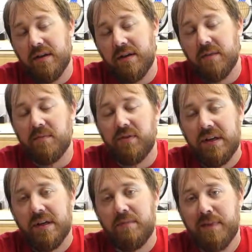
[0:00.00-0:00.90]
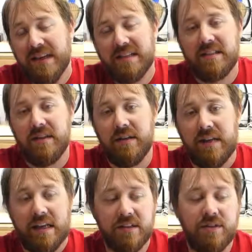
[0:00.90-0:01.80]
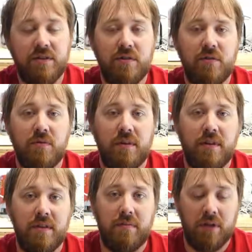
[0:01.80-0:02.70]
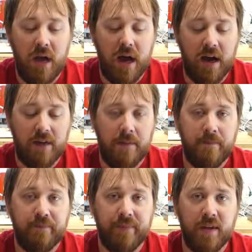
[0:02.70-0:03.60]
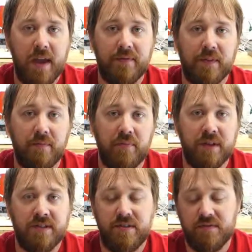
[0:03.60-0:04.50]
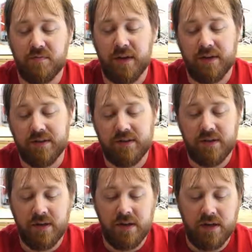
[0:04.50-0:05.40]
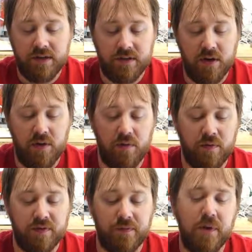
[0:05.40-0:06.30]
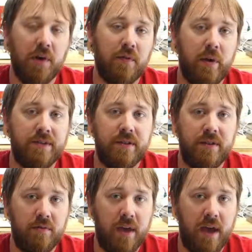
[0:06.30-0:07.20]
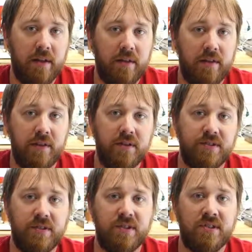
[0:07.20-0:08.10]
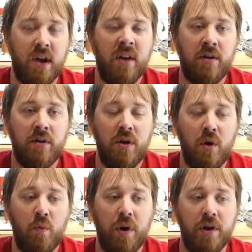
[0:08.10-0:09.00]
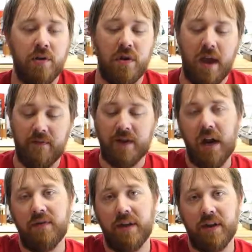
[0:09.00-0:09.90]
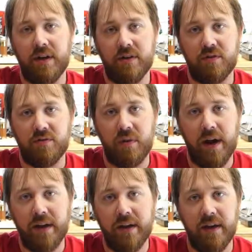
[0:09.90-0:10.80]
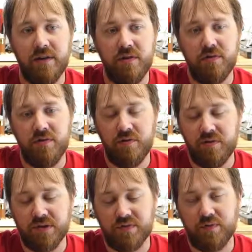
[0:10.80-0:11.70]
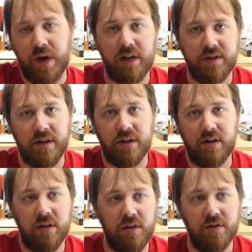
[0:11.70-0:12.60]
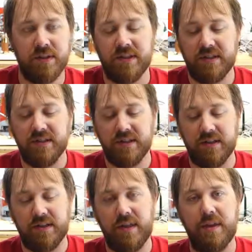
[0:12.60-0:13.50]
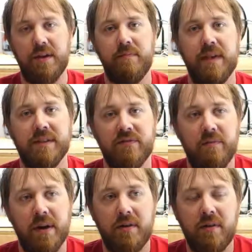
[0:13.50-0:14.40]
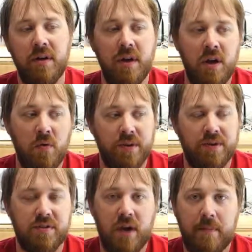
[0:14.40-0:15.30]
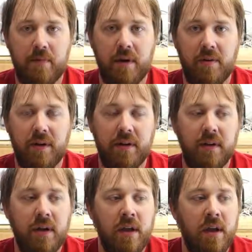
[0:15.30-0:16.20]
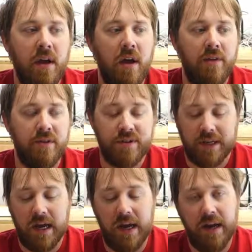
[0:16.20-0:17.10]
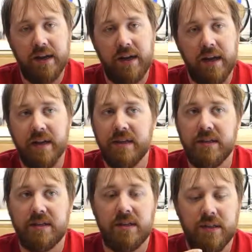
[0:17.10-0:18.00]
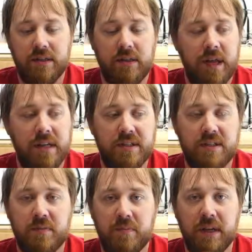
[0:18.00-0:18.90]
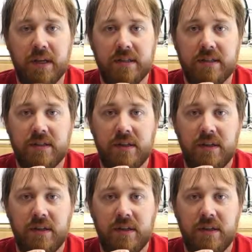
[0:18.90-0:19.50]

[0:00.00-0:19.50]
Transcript: completed piston into the block, you have to compress those rings. So there's a few different ways to do that. There is the style where you have kind of like a crank and you just ratchet it closed, and it's a thin piece of metal with a strap around it. There's the kind that is a split